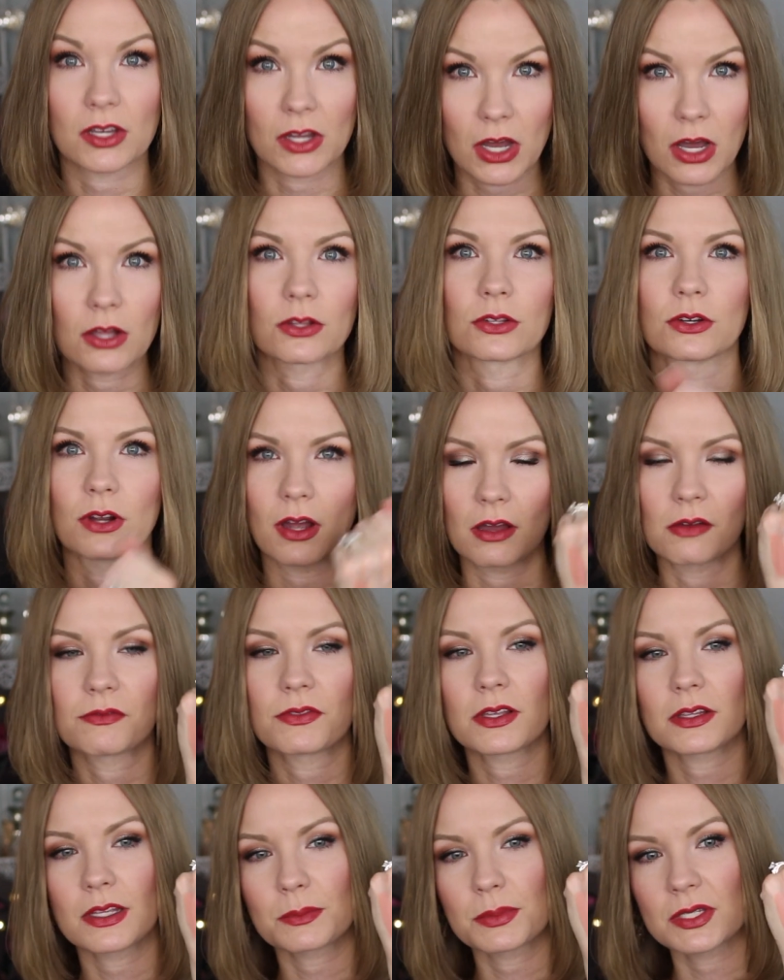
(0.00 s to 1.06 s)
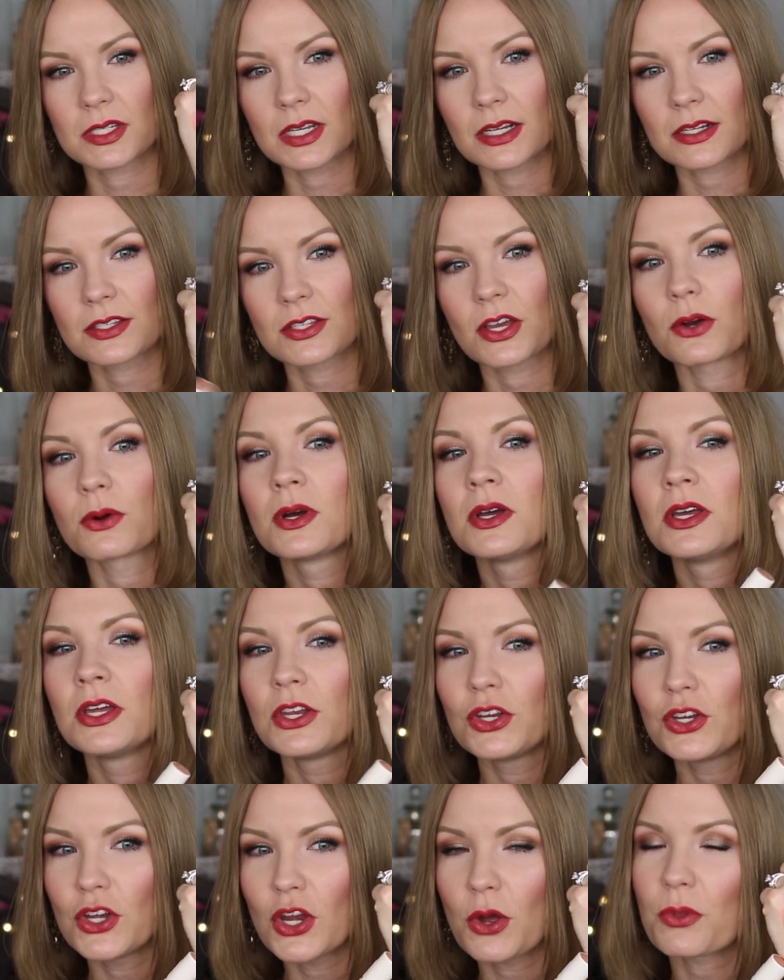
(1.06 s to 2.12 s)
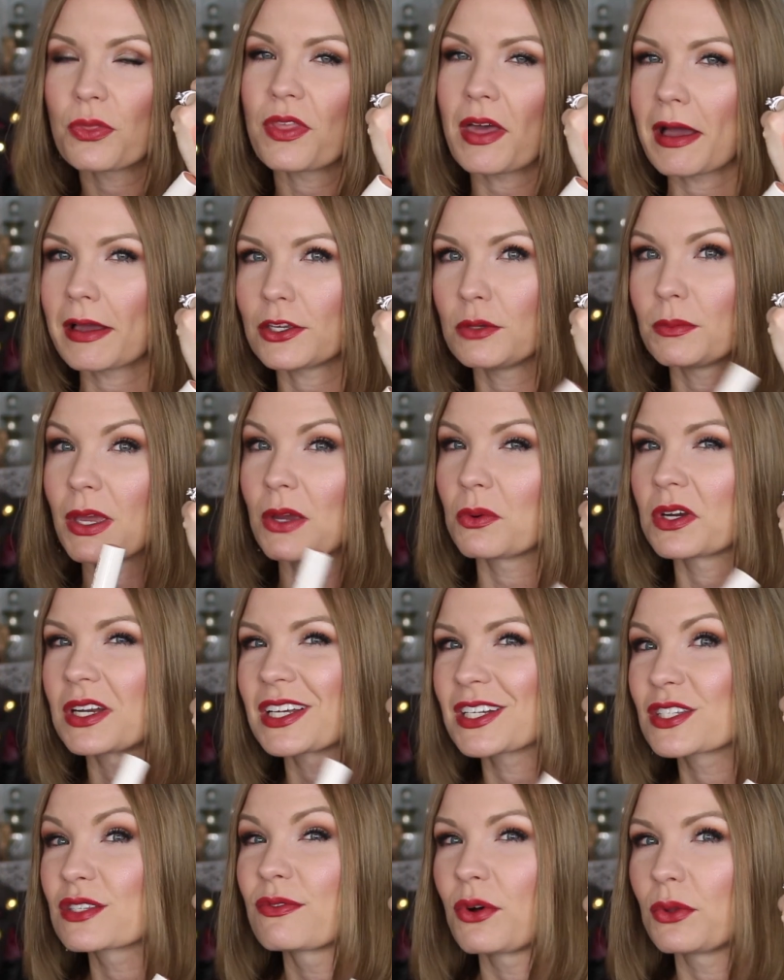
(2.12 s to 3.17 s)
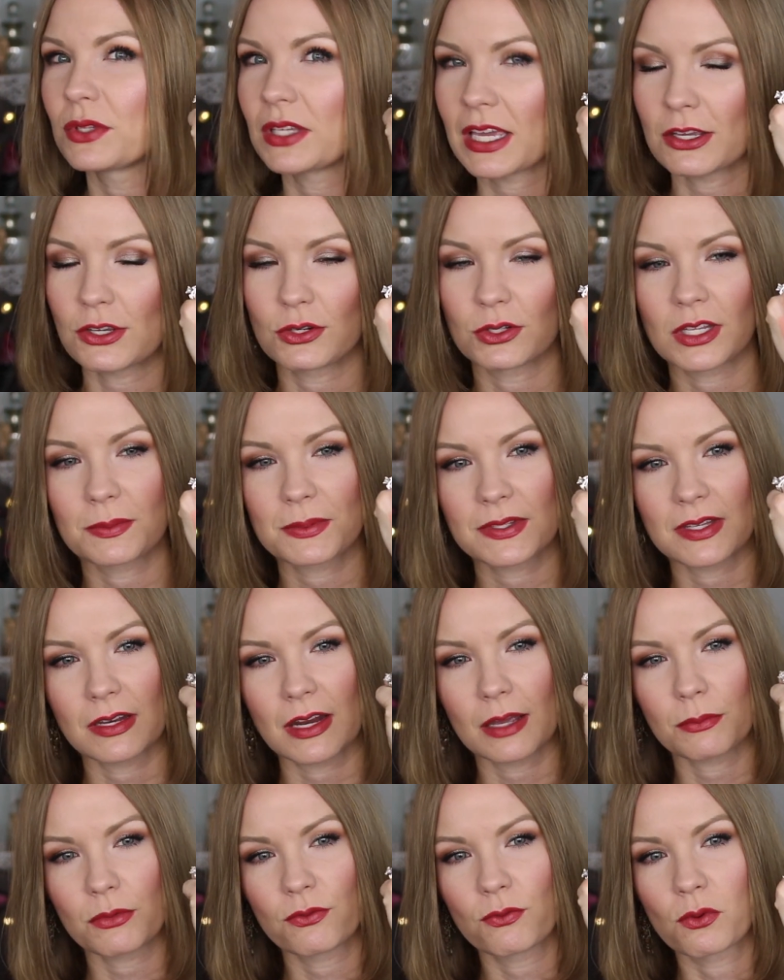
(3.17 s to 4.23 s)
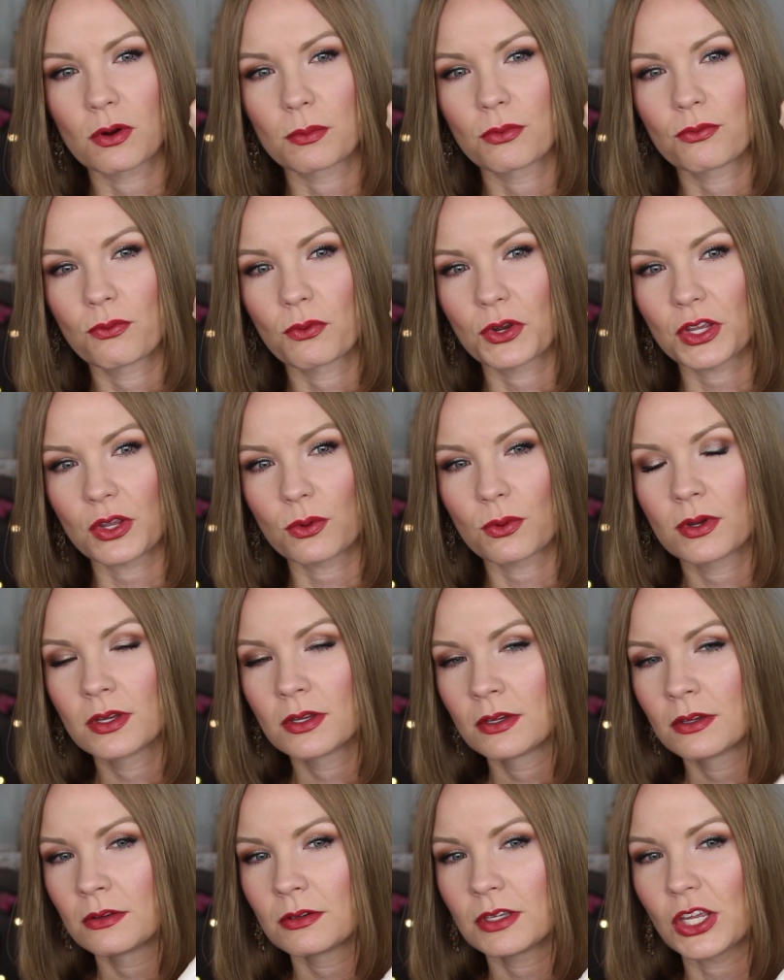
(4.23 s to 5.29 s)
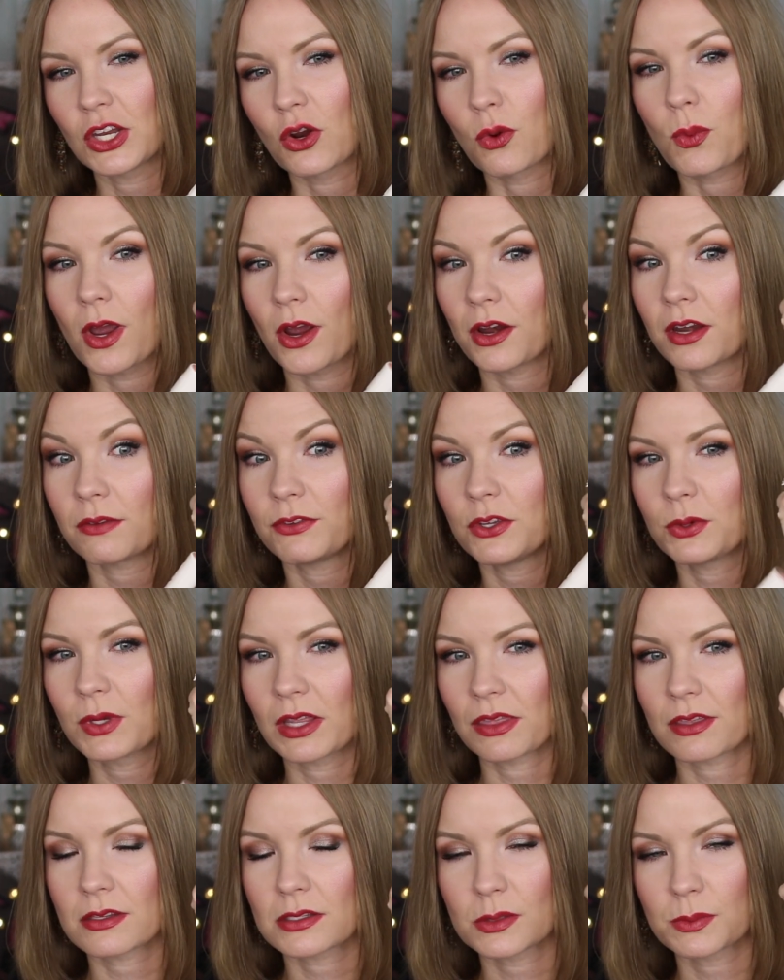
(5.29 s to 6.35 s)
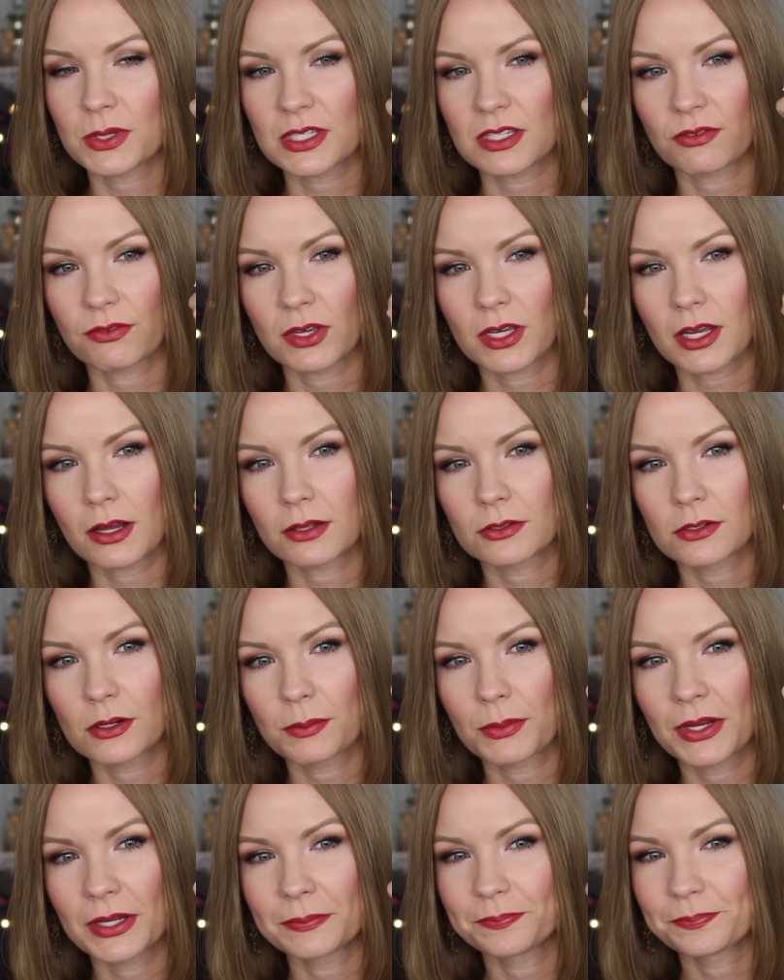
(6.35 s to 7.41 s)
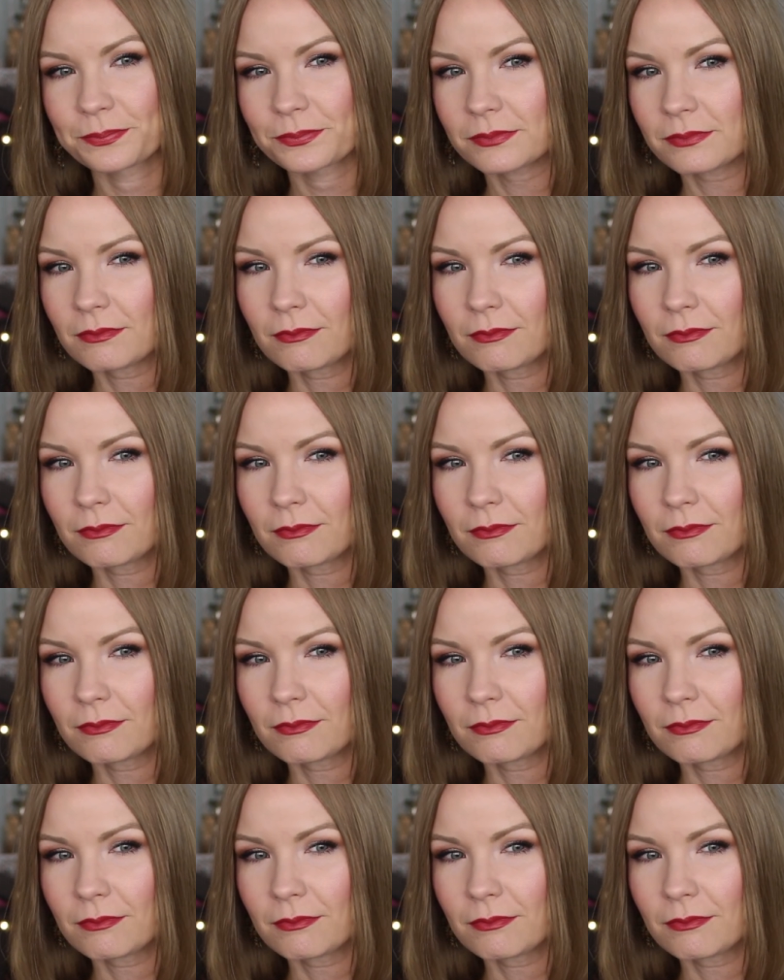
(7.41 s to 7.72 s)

the color of the lipstick. So note that. You may want to exfoliate your lips the night before you know, wear it if you get this specific color, but